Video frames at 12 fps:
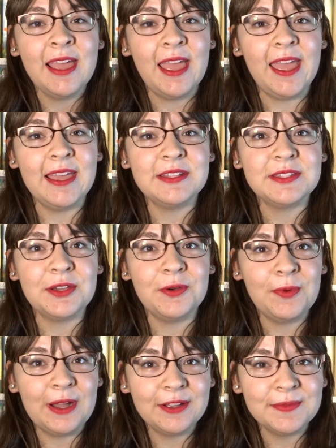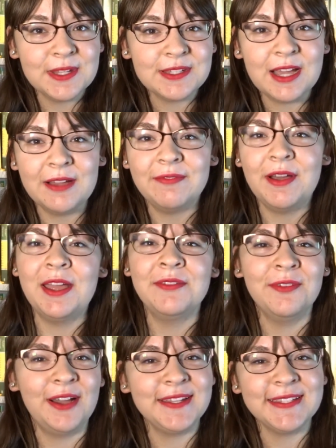And so welcome to Top
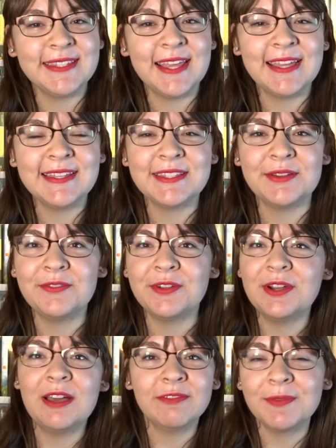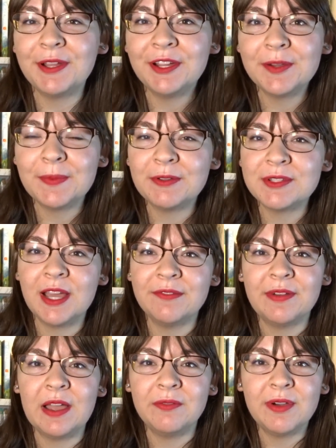5 Wednesdays. So if you're not familiar about
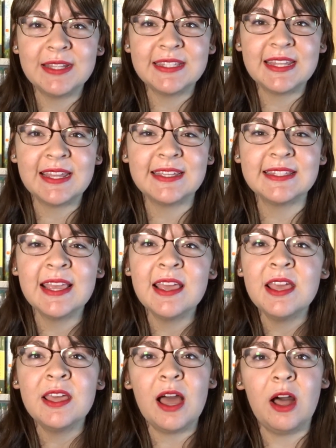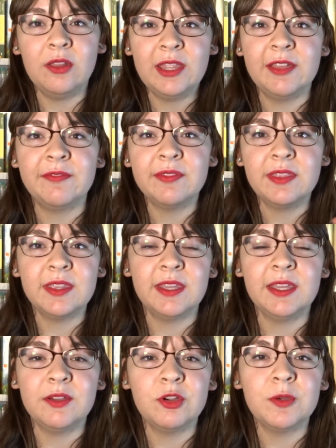Top 5 Wednesdays, I'll leave
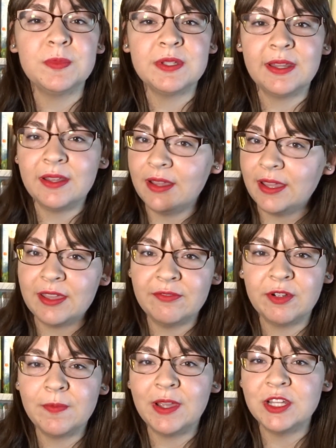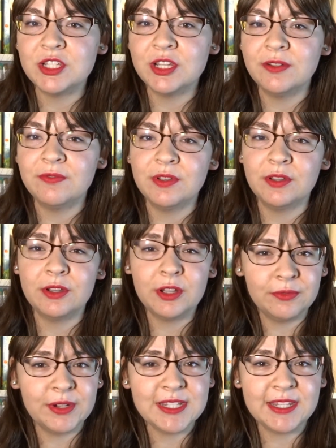the group information for the
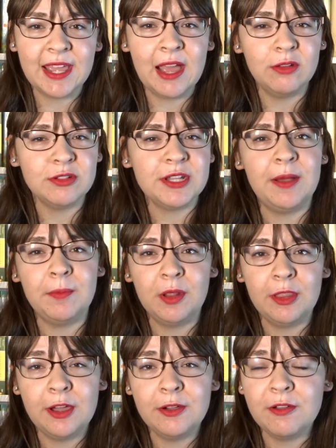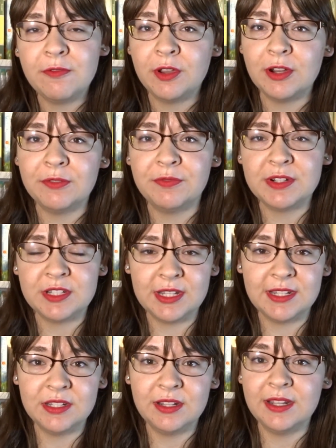Goodreads account down below if you're
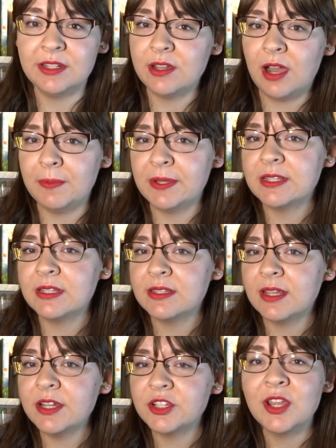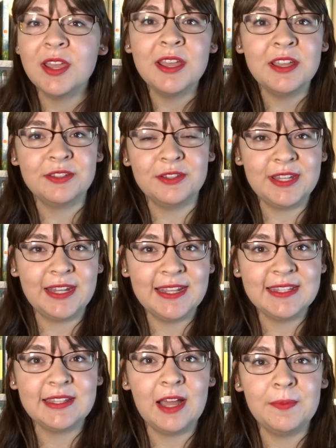interested in topics and such. So
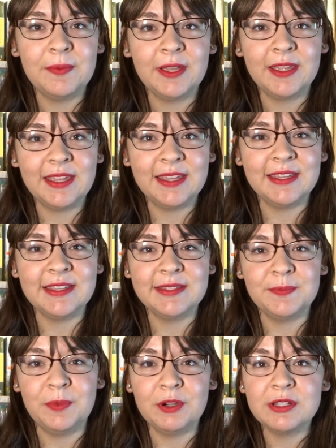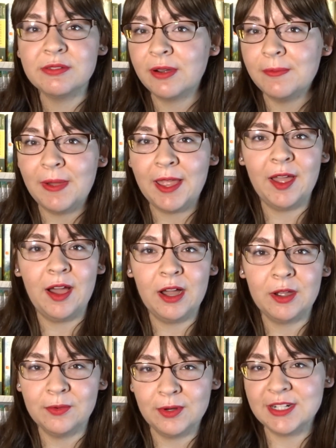today's topic is books from my
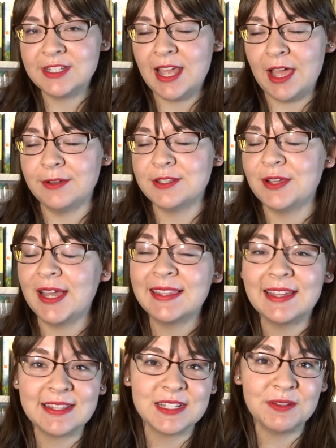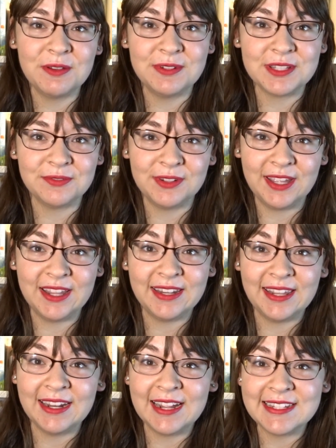Hogwarts house. So I thought this one was a really
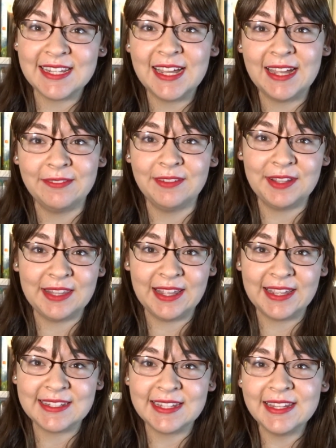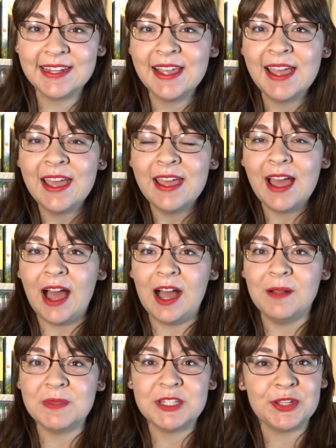neat idea. I really liked it.
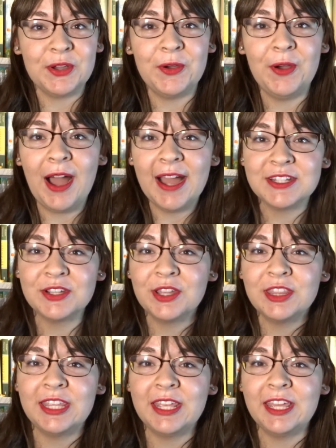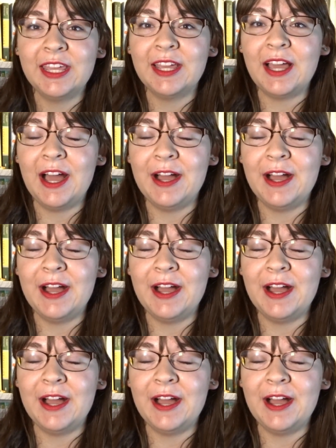So I took the